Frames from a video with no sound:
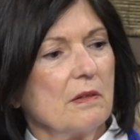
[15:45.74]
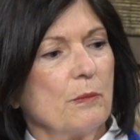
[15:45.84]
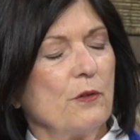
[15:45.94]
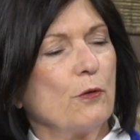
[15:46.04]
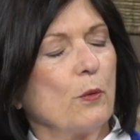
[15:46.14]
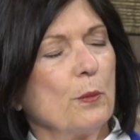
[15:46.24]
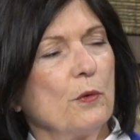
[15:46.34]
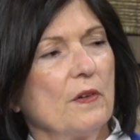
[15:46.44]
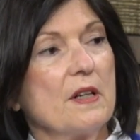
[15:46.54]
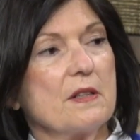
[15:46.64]
before we
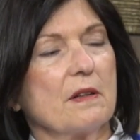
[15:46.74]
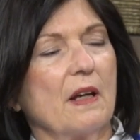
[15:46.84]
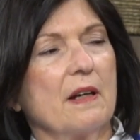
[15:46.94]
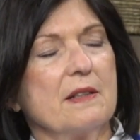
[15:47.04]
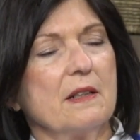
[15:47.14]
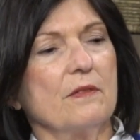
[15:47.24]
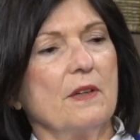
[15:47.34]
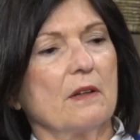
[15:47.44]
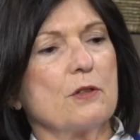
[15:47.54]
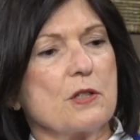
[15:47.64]
move on to the idea of
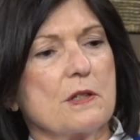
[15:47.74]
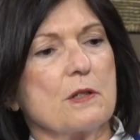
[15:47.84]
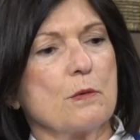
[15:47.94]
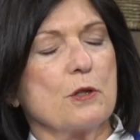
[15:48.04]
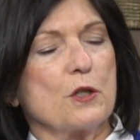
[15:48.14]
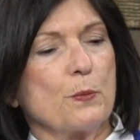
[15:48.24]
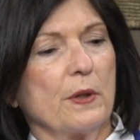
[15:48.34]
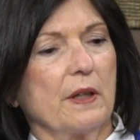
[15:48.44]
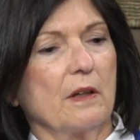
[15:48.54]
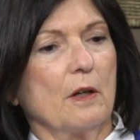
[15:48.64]
negligence that you were just
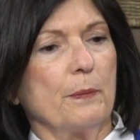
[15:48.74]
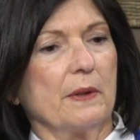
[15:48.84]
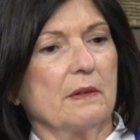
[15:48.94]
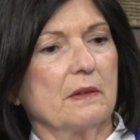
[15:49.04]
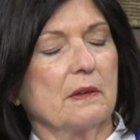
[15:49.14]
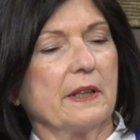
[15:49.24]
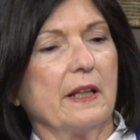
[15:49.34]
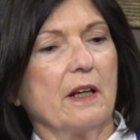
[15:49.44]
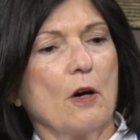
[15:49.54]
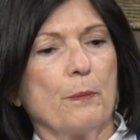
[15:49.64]
bringing up and
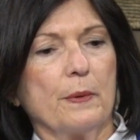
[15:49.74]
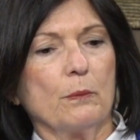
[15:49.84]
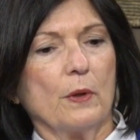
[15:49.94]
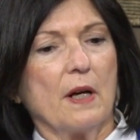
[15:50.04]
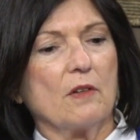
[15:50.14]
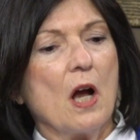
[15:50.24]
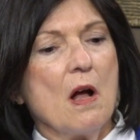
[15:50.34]
cleaning up and whatever.